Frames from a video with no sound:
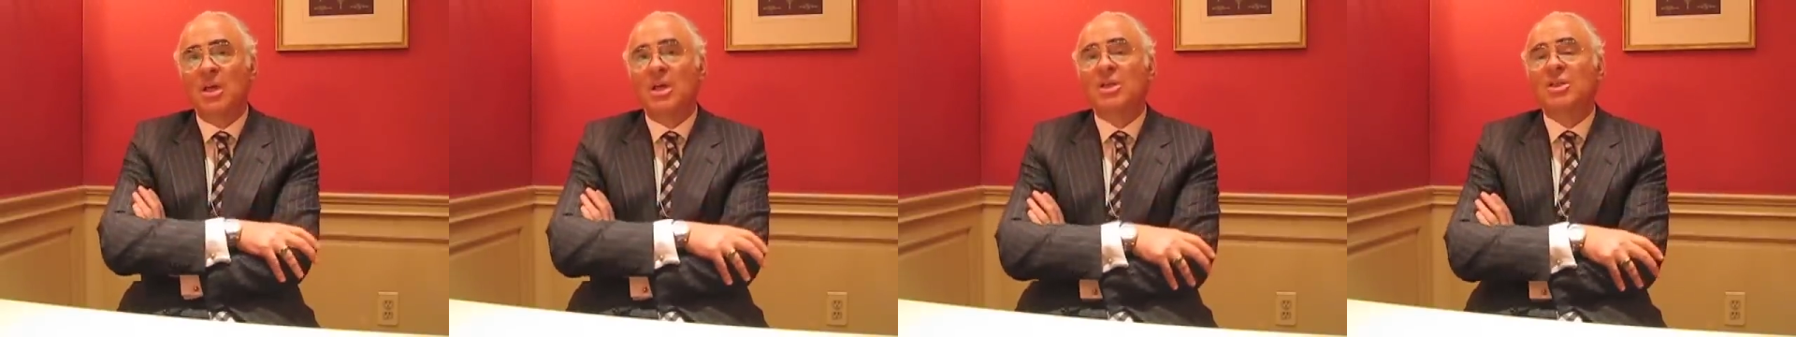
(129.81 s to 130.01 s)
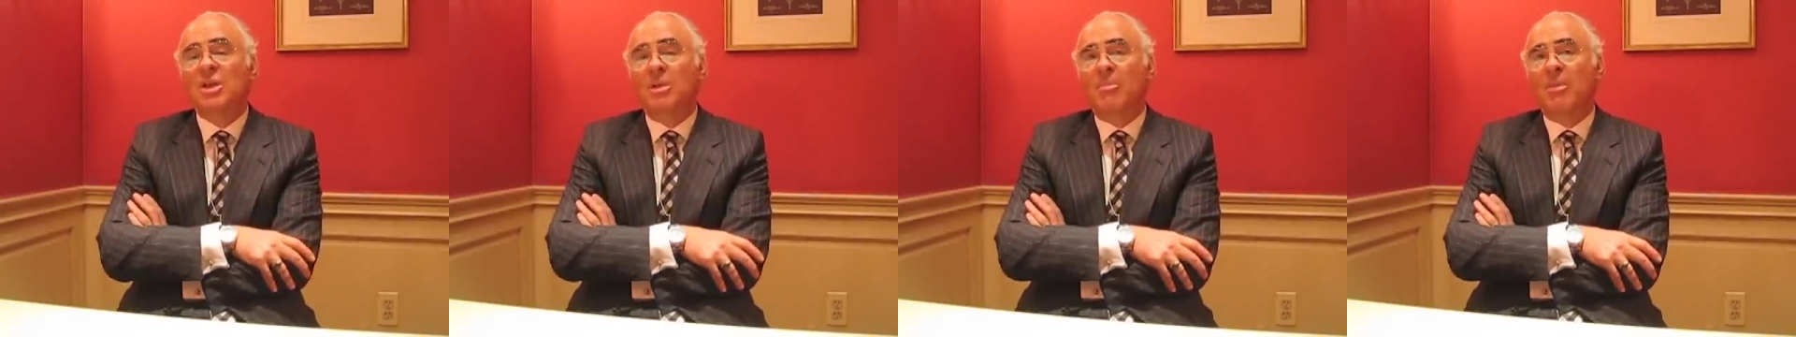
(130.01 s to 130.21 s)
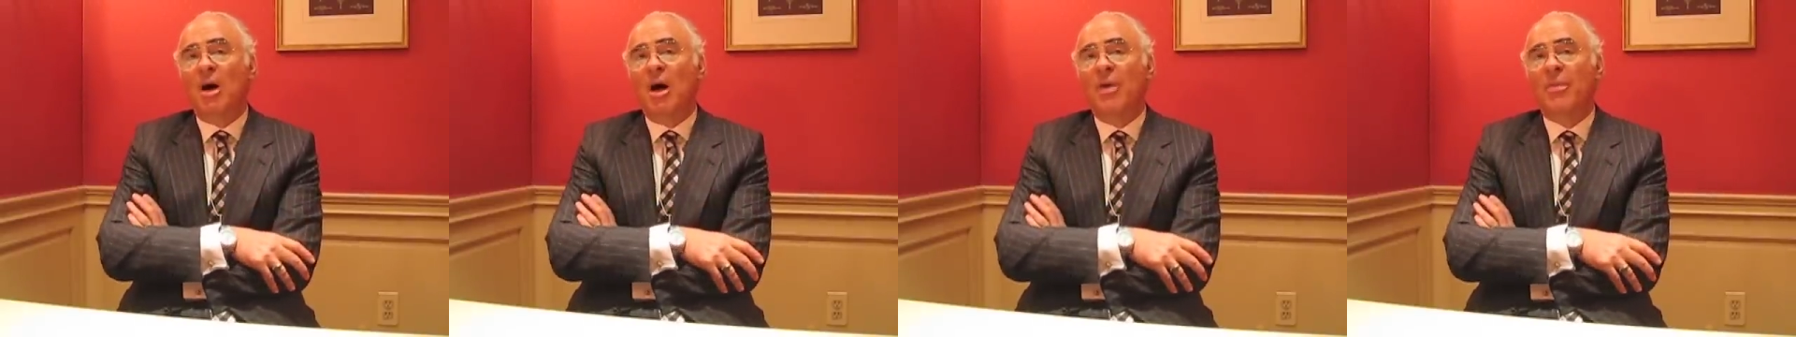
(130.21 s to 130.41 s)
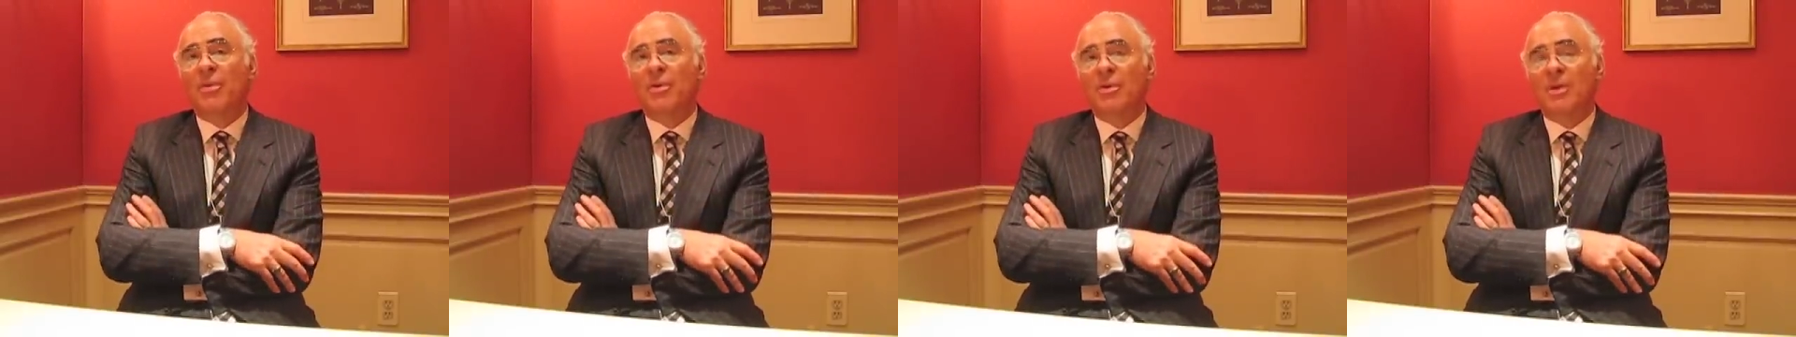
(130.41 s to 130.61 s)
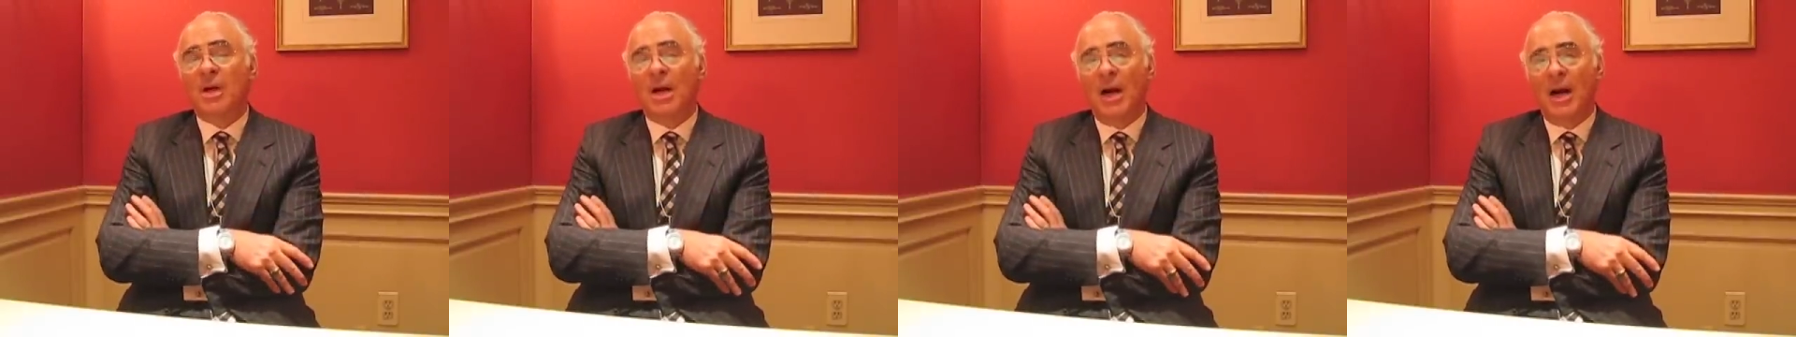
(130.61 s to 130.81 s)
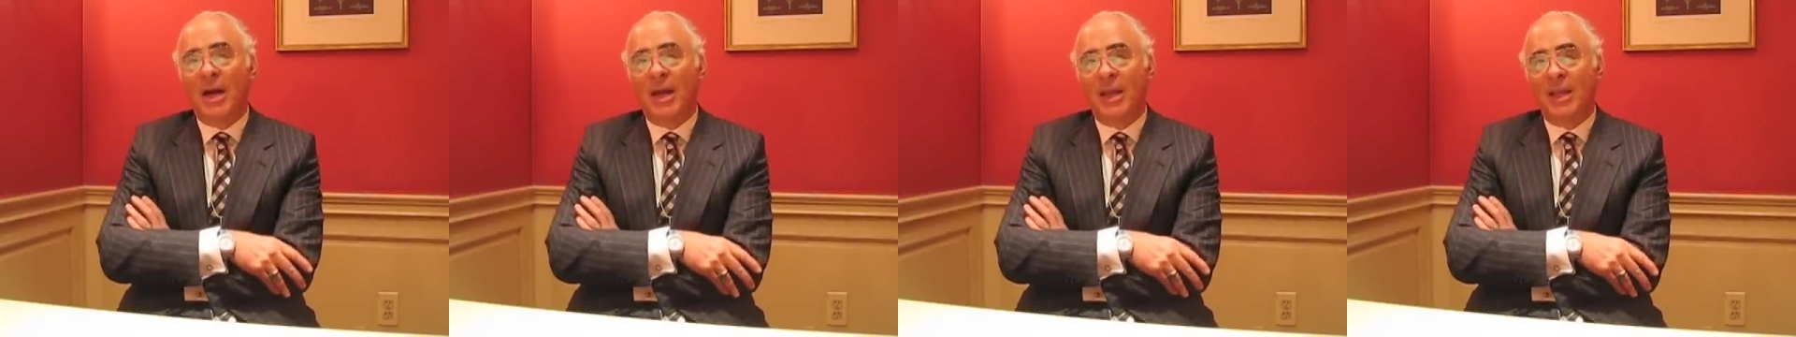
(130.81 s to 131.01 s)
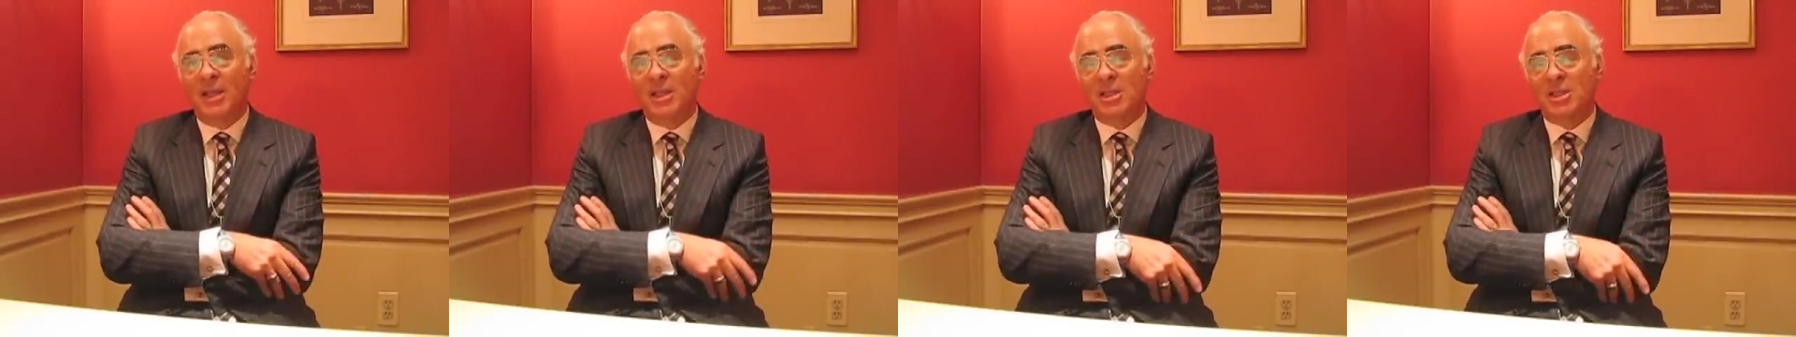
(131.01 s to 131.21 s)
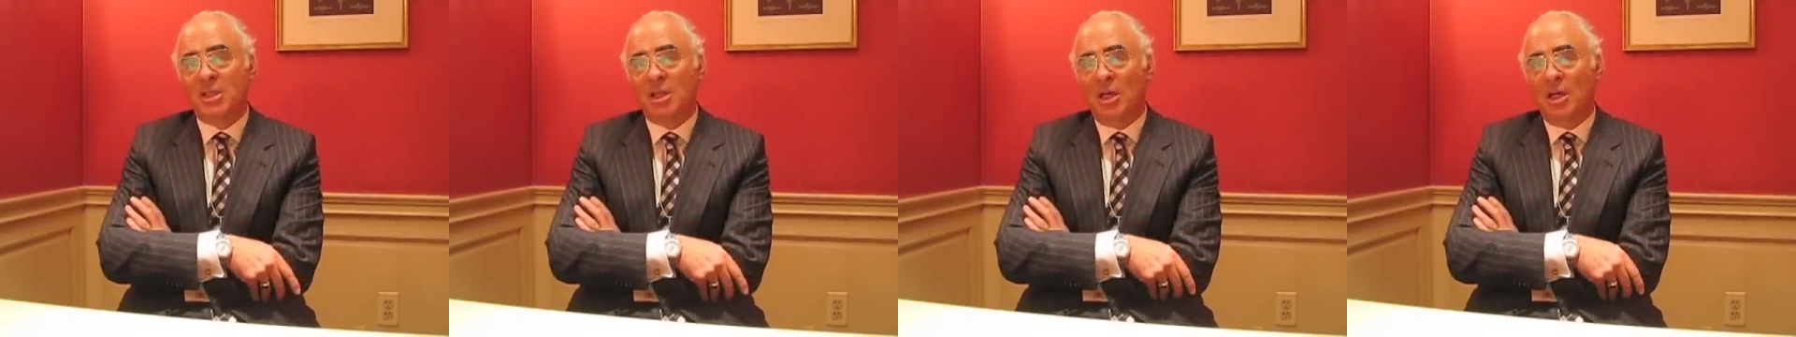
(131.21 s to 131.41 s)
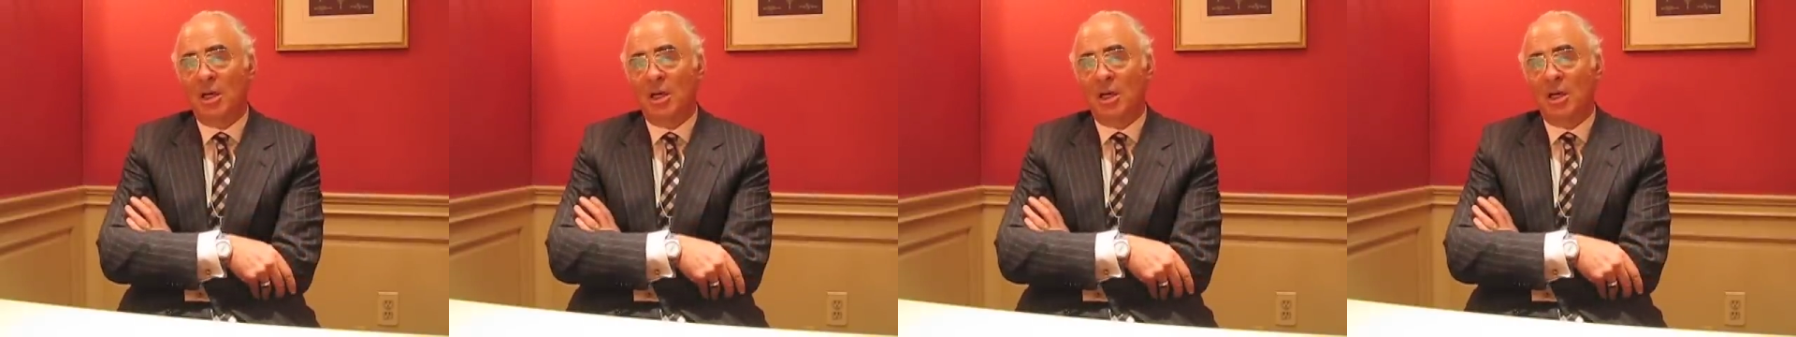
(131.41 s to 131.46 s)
some other kinds